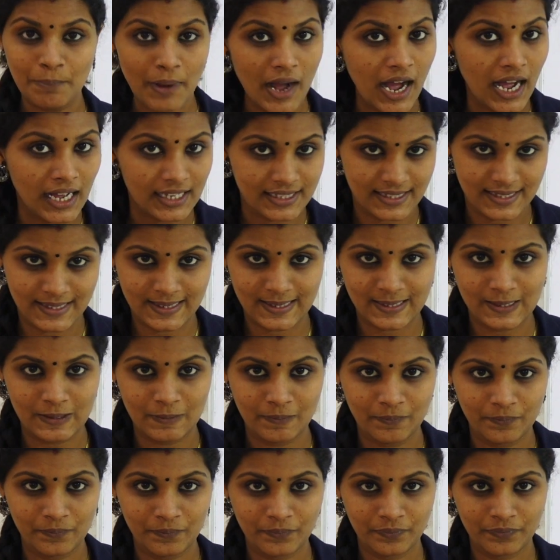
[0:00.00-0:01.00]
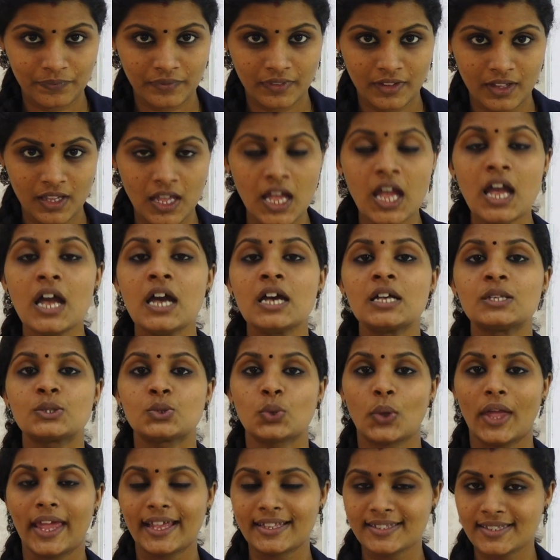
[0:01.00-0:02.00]
parts.
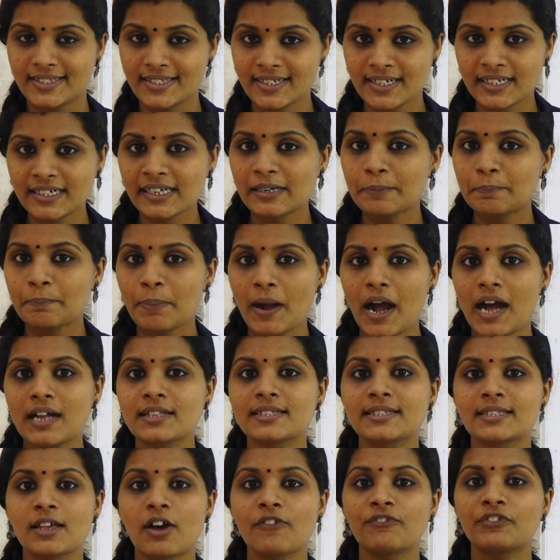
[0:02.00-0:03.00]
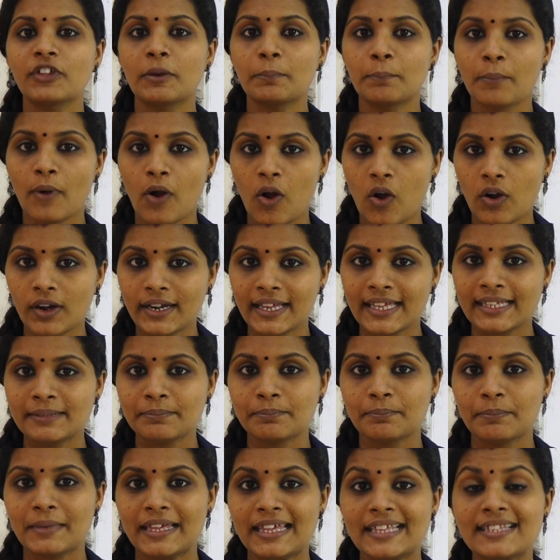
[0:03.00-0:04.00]
So external parts of the body
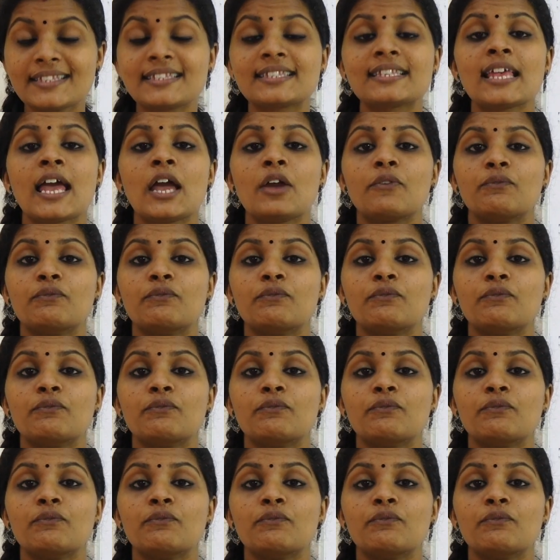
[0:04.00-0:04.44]
means